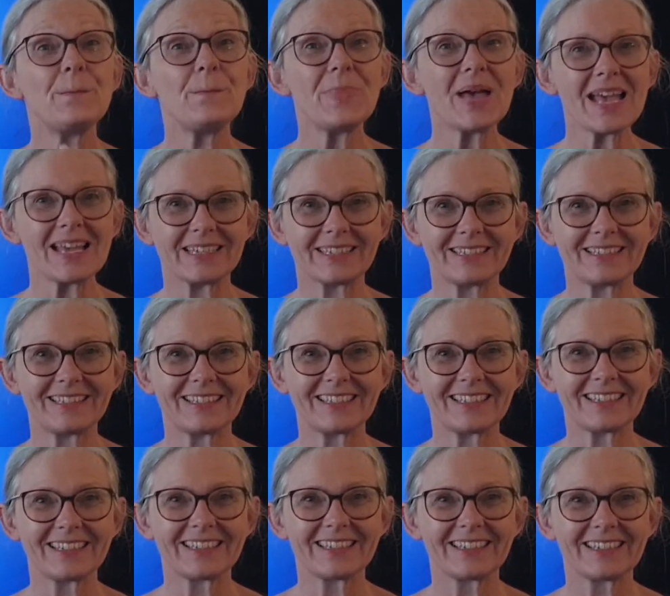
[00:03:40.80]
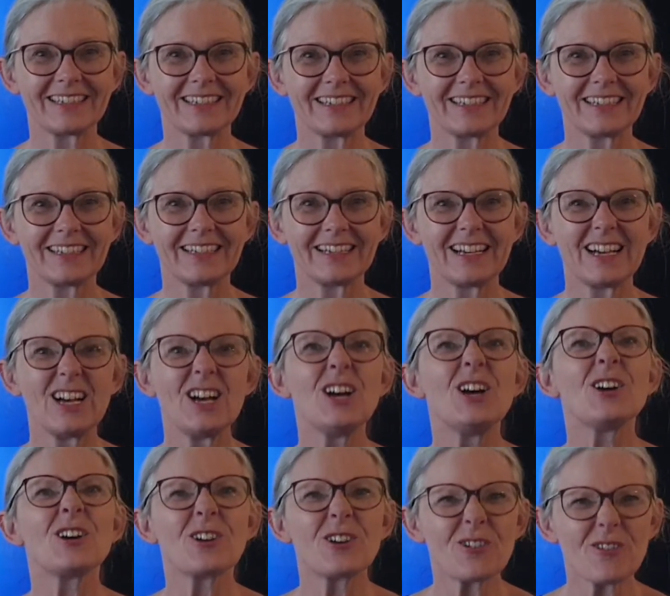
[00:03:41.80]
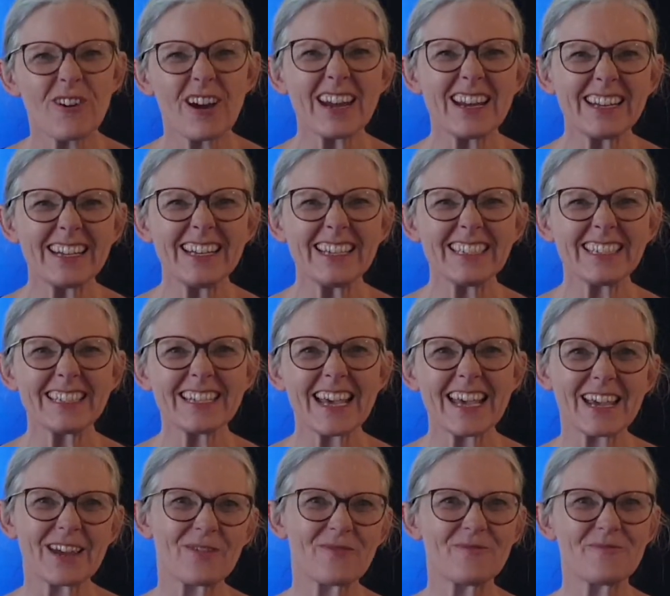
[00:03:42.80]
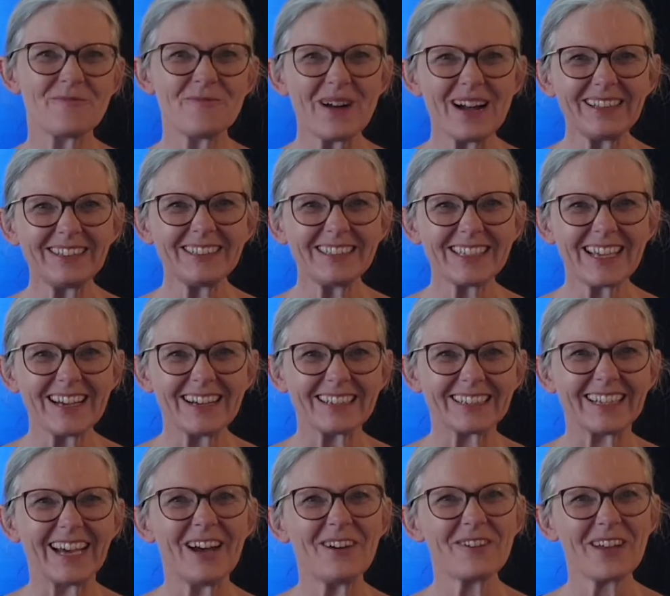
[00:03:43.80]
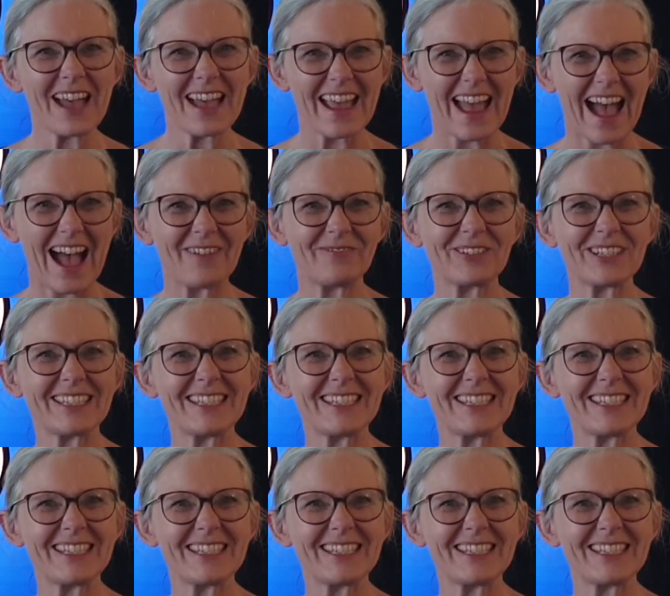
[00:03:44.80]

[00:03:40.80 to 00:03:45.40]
Best. Great listening. Well done. Okay, have a